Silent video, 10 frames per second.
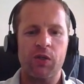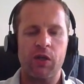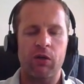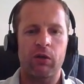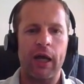
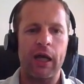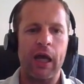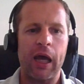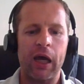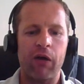So they
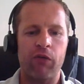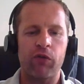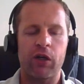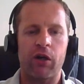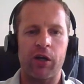have
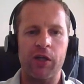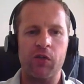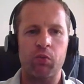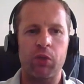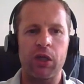an
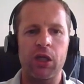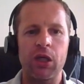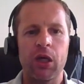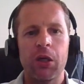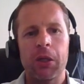ISP,